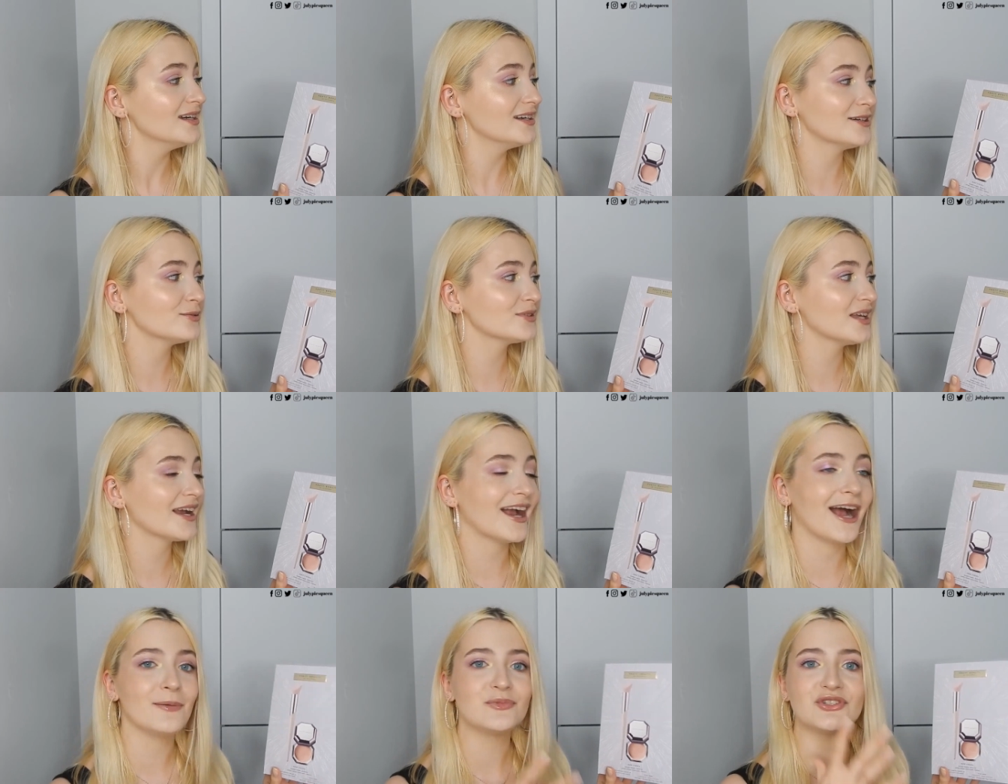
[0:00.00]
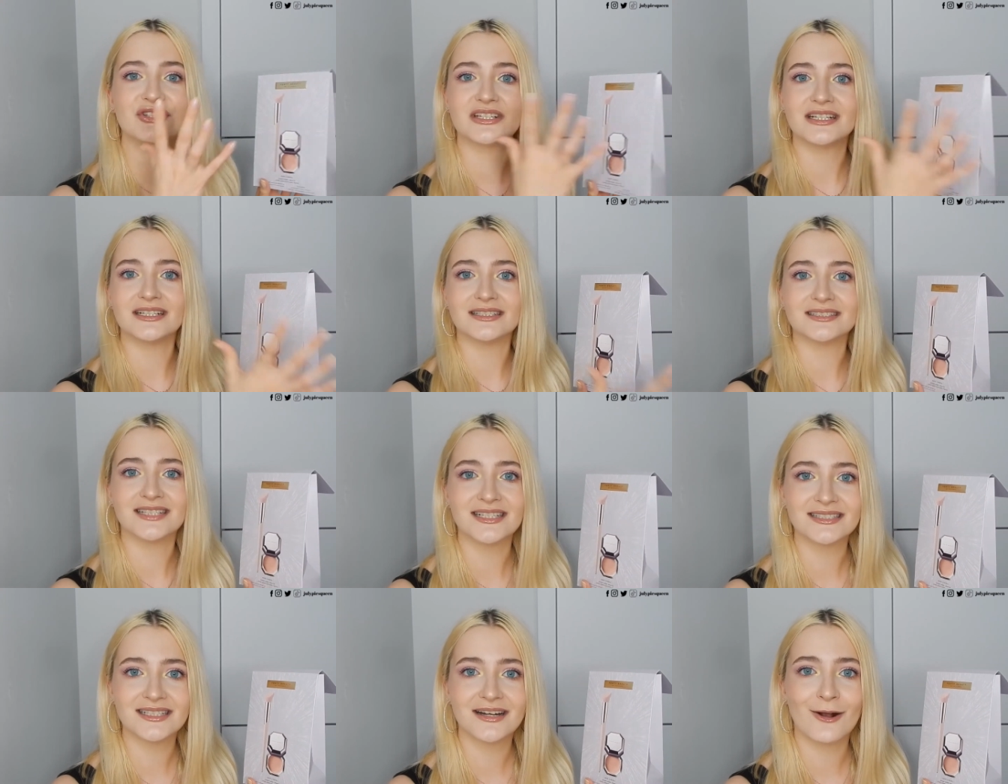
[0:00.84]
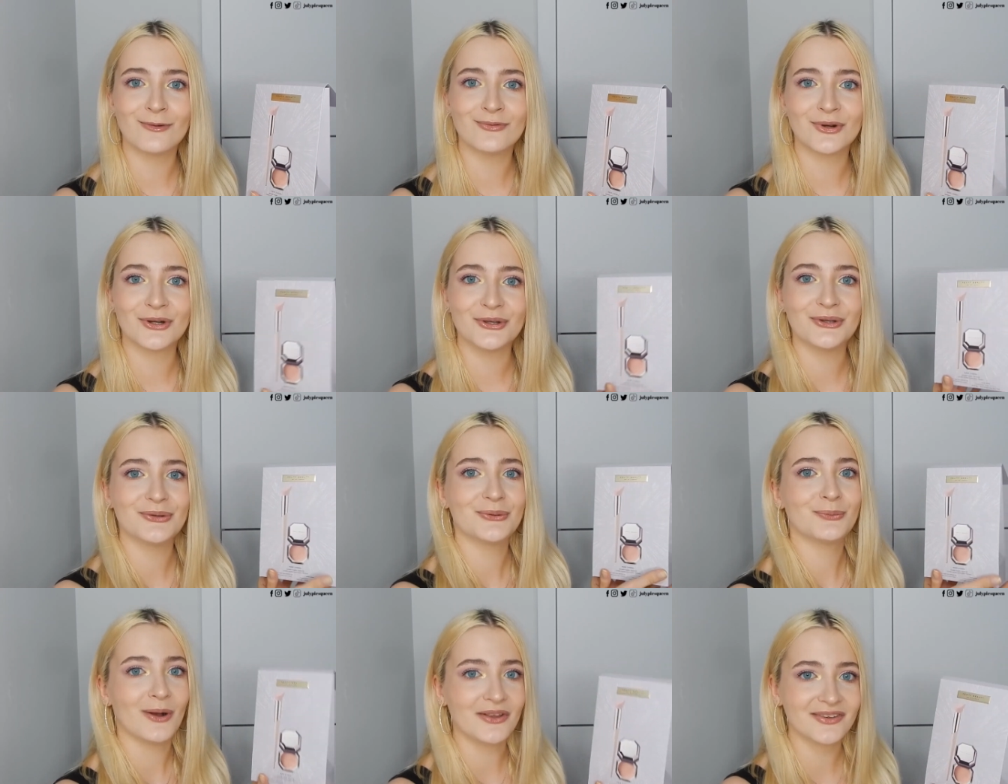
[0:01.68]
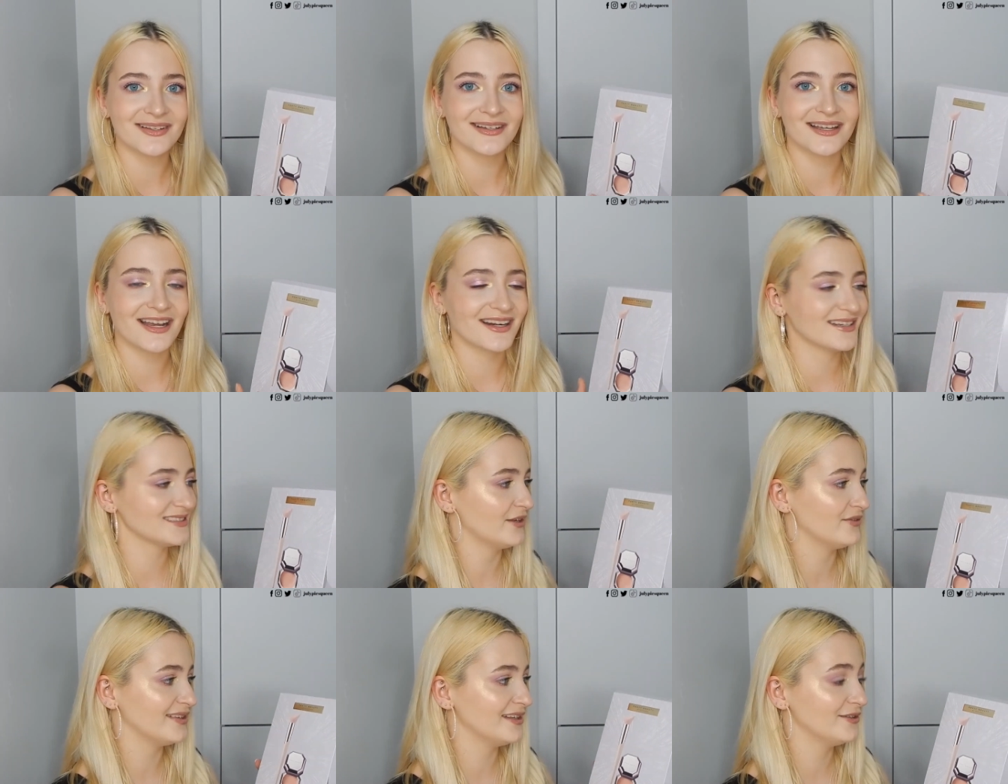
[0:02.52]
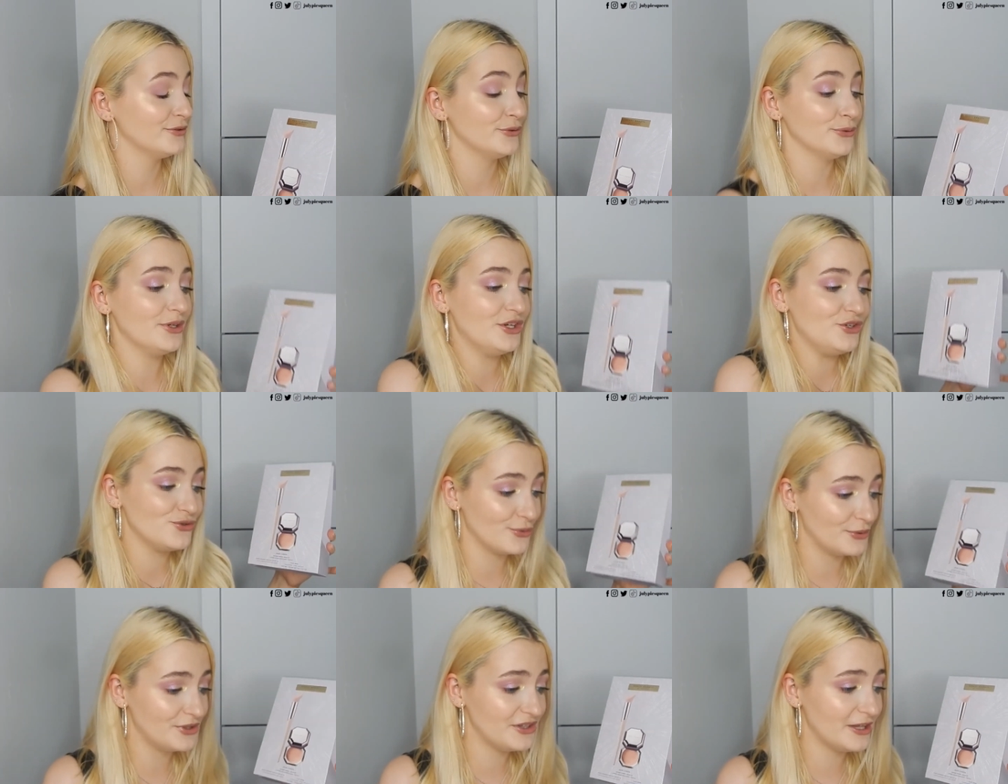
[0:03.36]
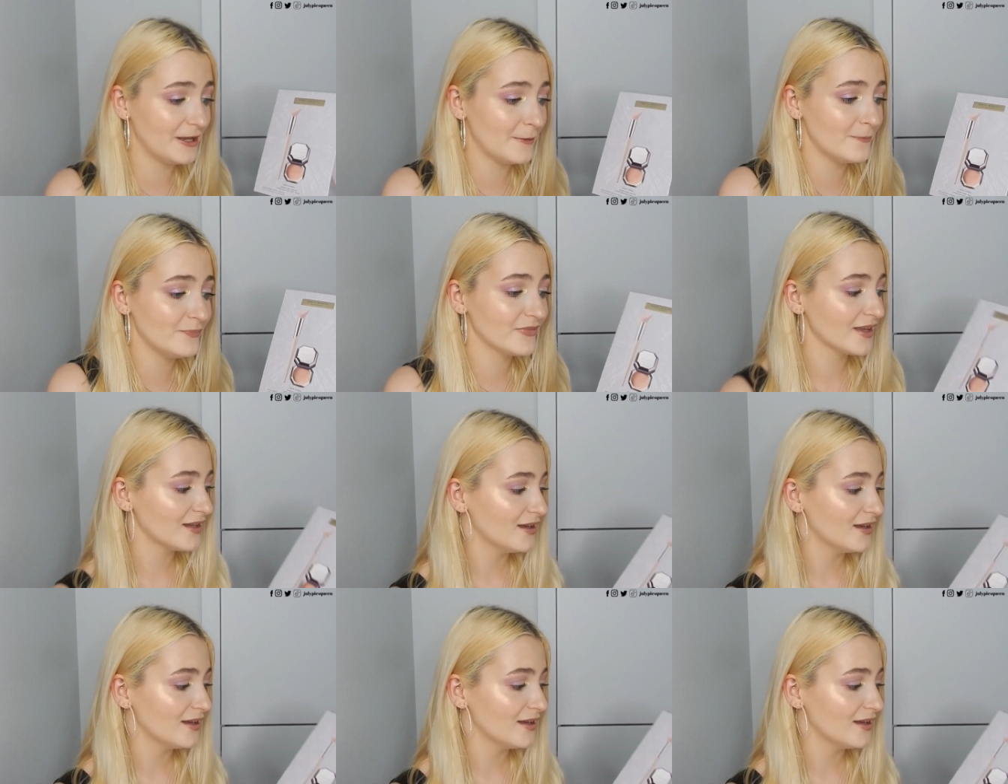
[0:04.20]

and I was like I'm just gonna test it out for you once again because I've seen you enjoy them